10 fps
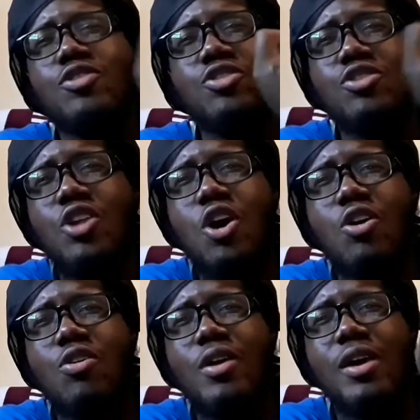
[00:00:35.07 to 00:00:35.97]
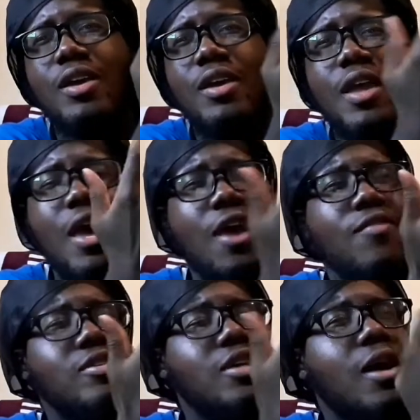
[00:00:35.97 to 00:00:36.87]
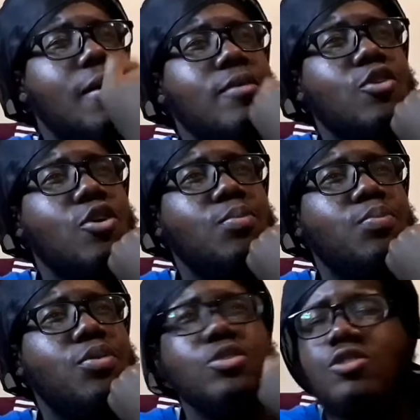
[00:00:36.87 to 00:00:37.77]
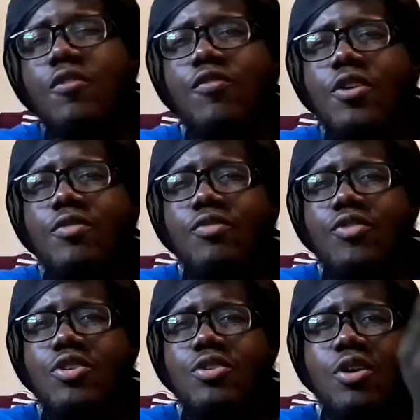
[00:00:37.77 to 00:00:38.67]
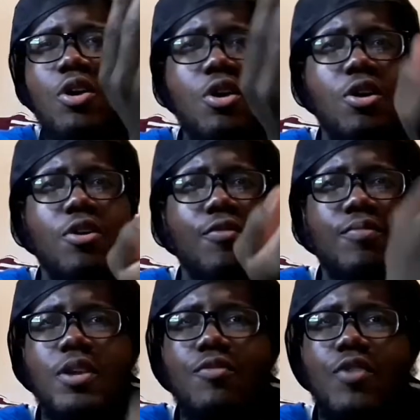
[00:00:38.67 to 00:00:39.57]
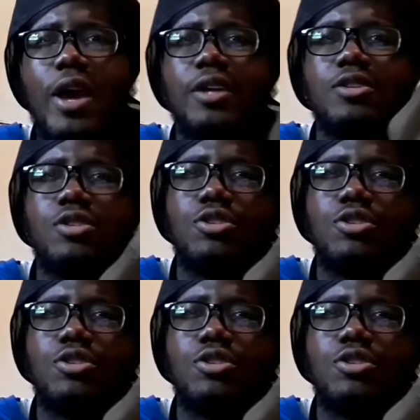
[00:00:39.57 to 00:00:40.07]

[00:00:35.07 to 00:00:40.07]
you know every time I'm going to post your favorite video of me reacting to